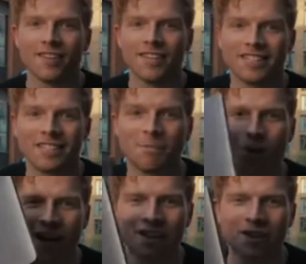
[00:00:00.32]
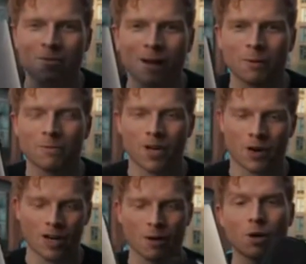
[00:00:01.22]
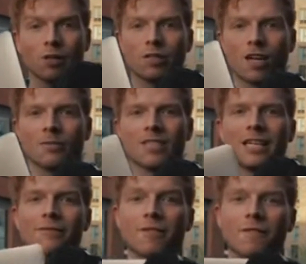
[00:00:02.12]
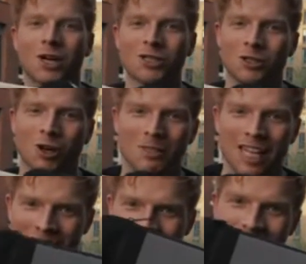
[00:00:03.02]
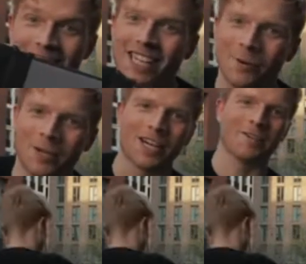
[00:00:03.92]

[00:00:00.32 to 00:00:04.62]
This is a brand new MacBook Pro in our prototype sleeves first drop test. Here we go.